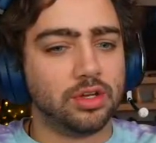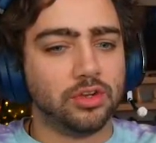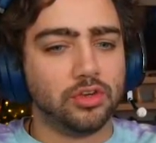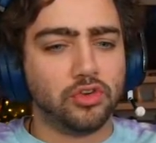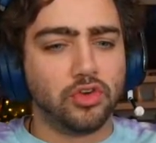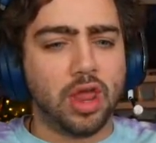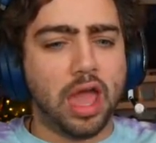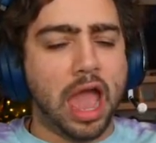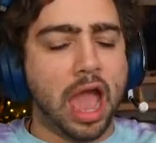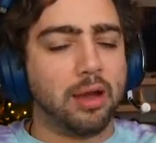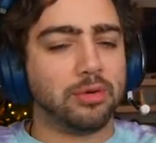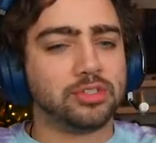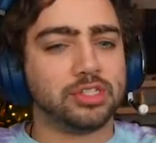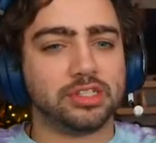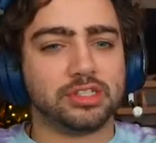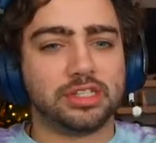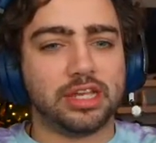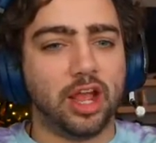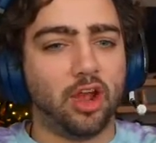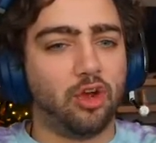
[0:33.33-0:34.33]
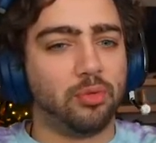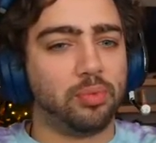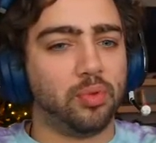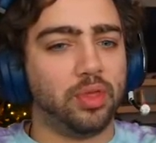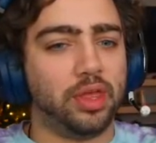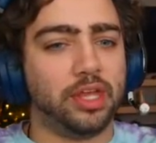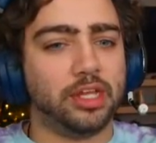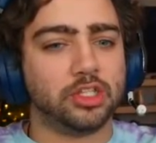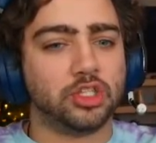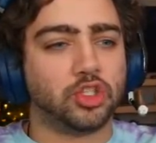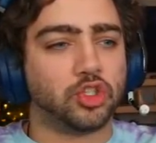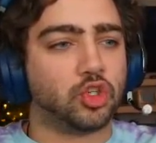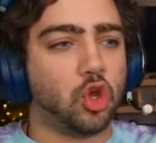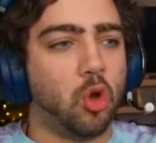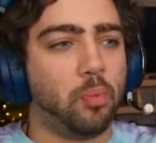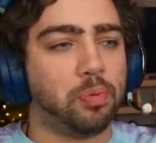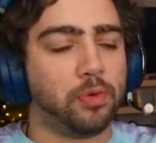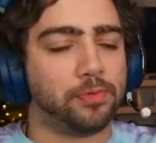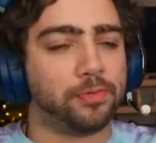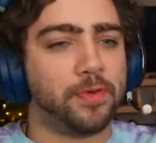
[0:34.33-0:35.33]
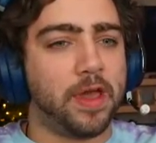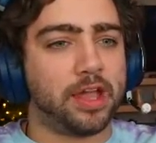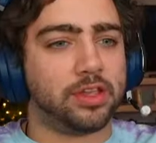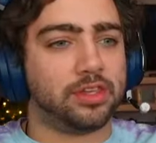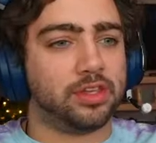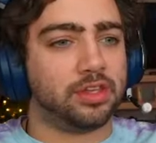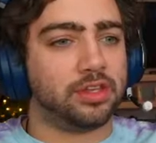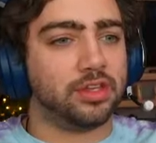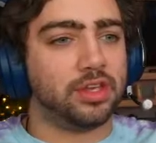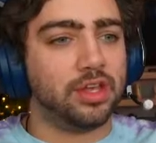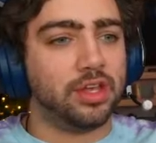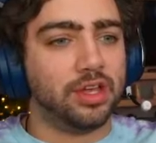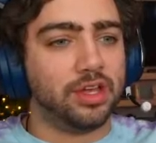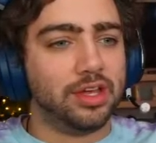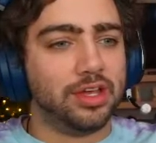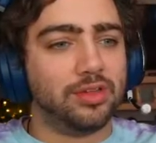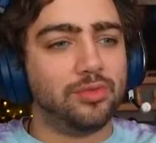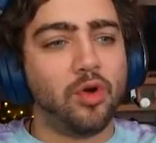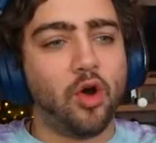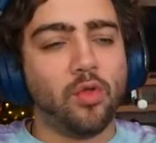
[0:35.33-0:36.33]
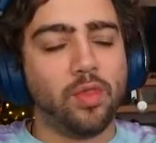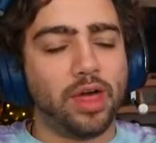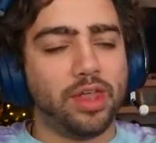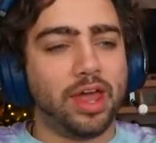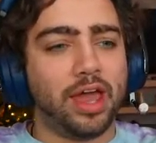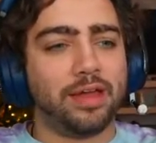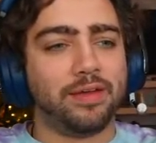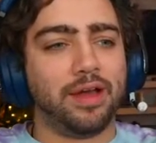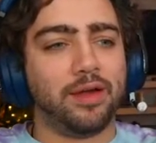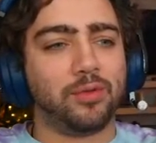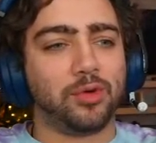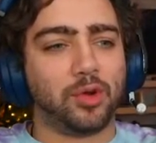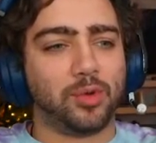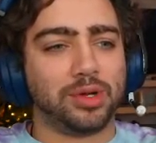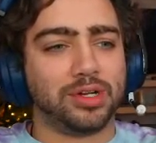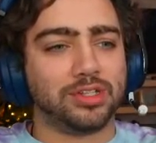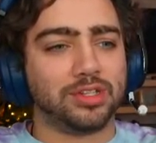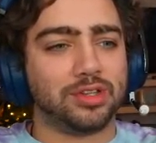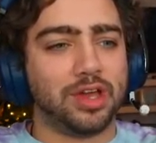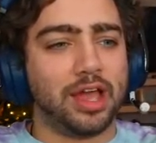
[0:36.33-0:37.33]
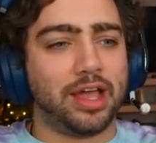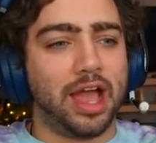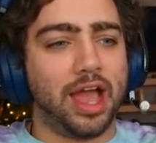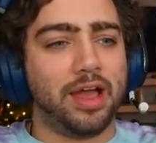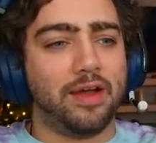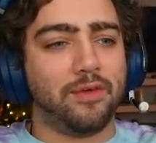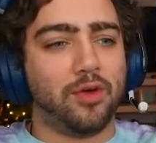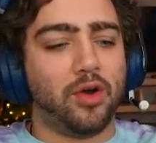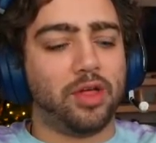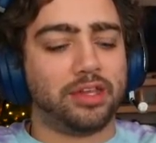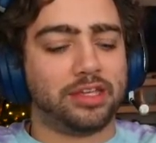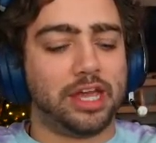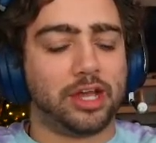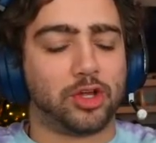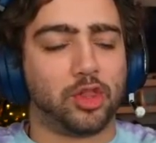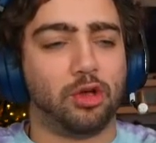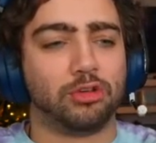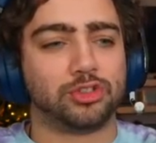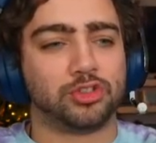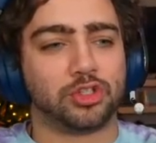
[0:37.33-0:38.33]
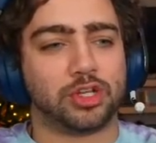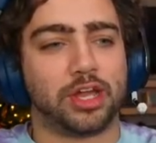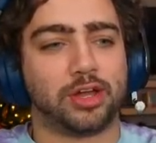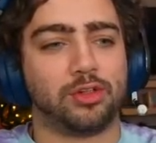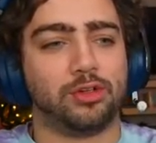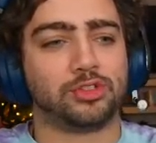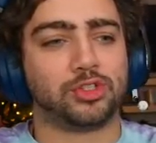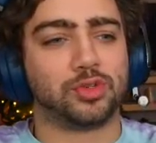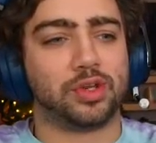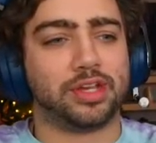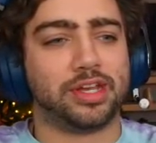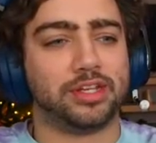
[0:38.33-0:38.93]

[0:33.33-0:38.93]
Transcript: It's like one of the How is it terrible? It is so perfected. It's not fun. Hold on, I I'm going I, I hold on. Get closer, get closer.